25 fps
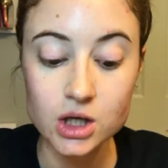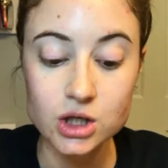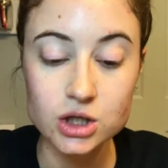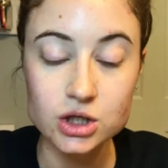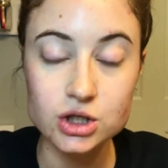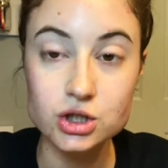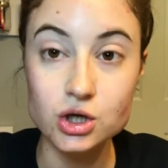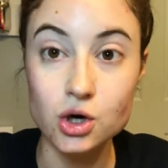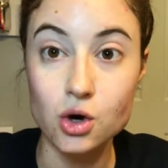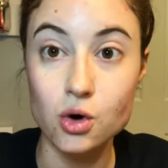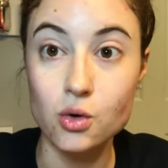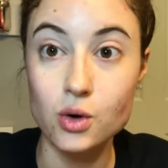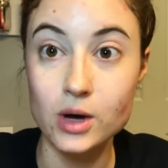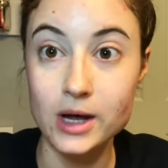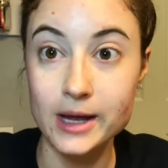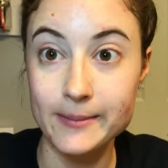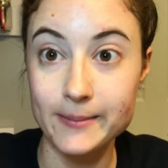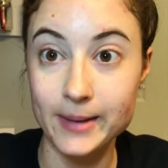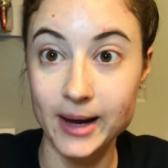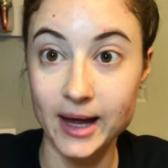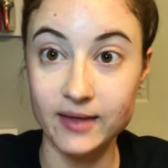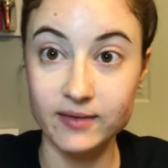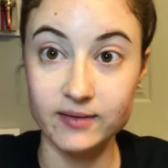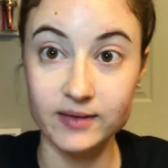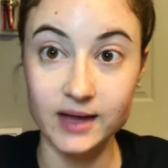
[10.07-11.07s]
So in
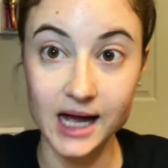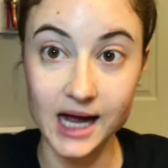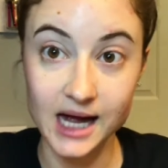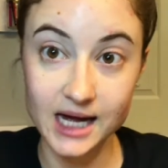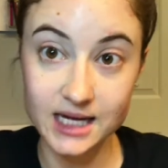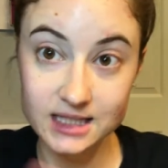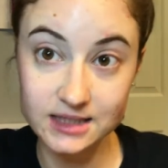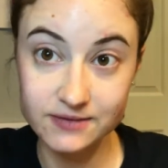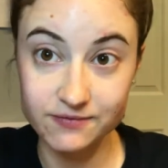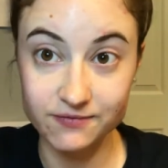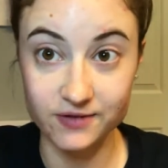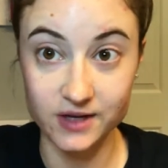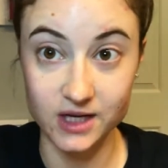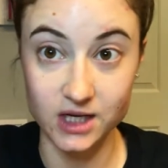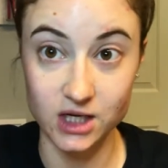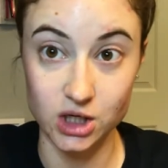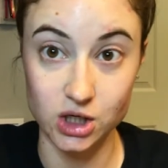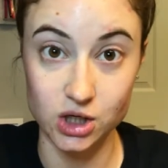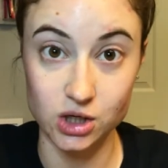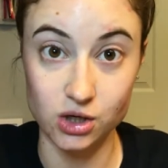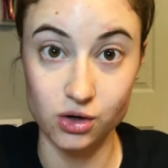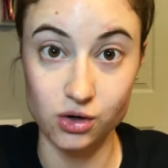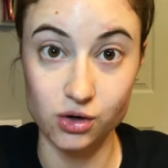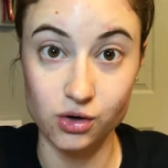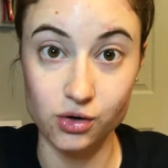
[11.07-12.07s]
my last
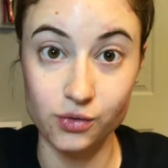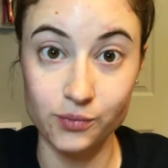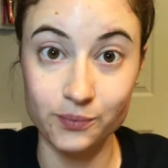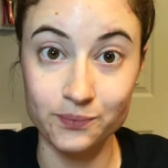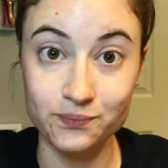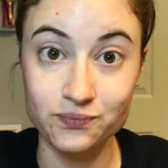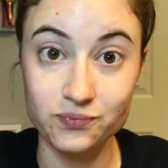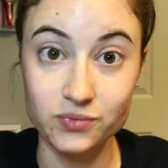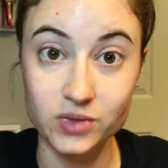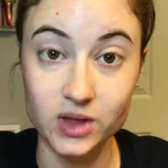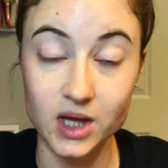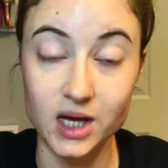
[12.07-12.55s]
video,